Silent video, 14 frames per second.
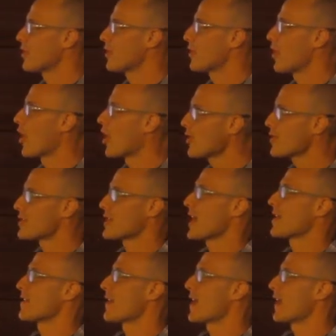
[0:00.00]
the other side
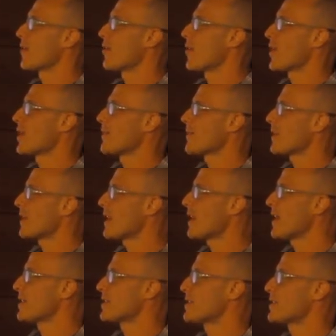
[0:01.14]
of that coin
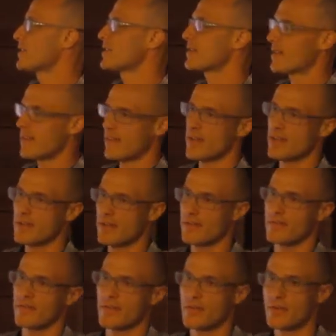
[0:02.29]
is to think of
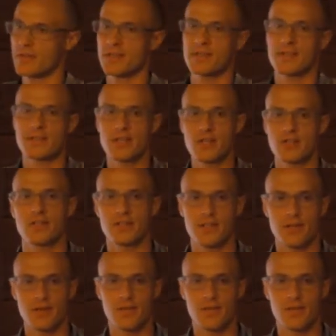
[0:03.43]
those sensations that you're